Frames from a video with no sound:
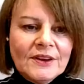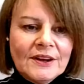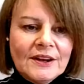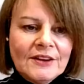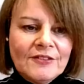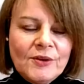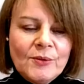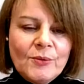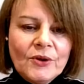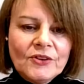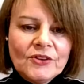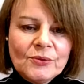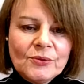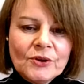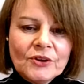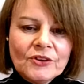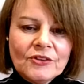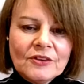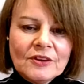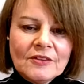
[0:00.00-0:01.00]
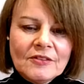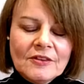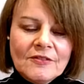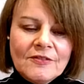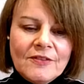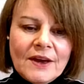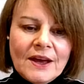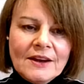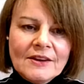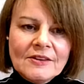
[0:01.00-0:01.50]
that if you want to watch this
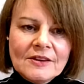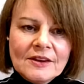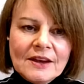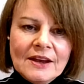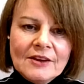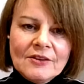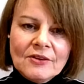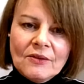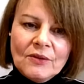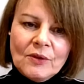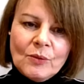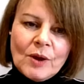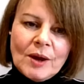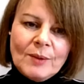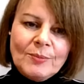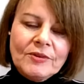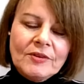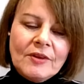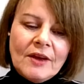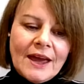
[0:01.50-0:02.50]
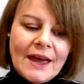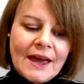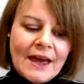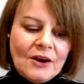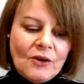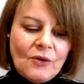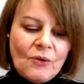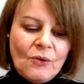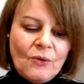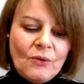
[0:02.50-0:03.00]
event, it is on the website
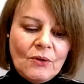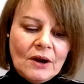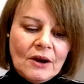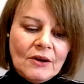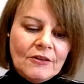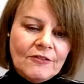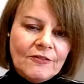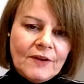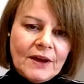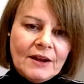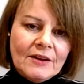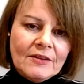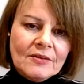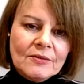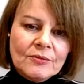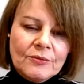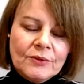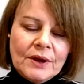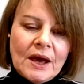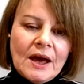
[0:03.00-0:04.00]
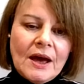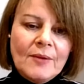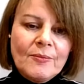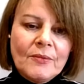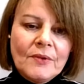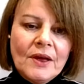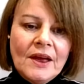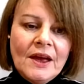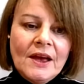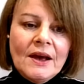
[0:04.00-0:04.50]
and all our events um,
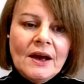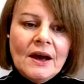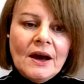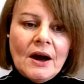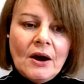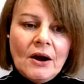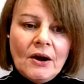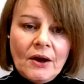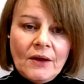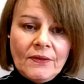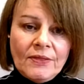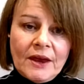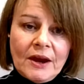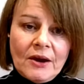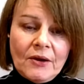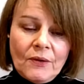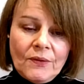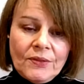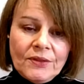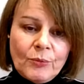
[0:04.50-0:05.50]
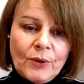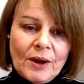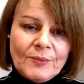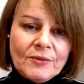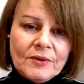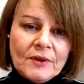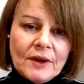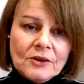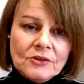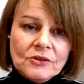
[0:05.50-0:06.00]
are there on the
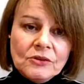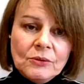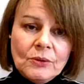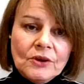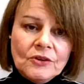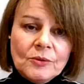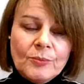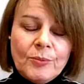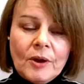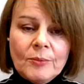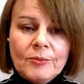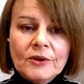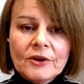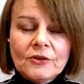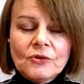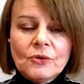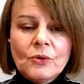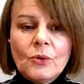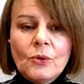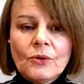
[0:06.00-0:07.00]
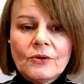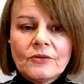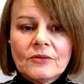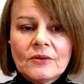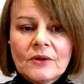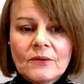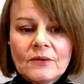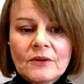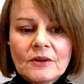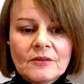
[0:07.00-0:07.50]
website too under public talks.
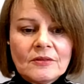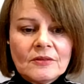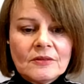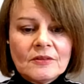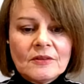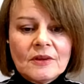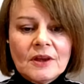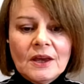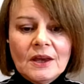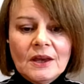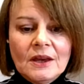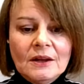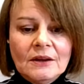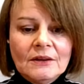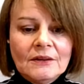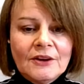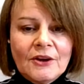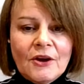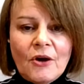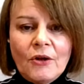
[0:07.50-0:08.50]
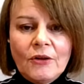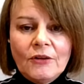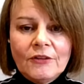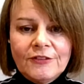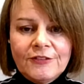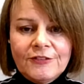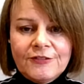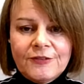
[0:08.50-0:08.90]
So there's skiing, golf,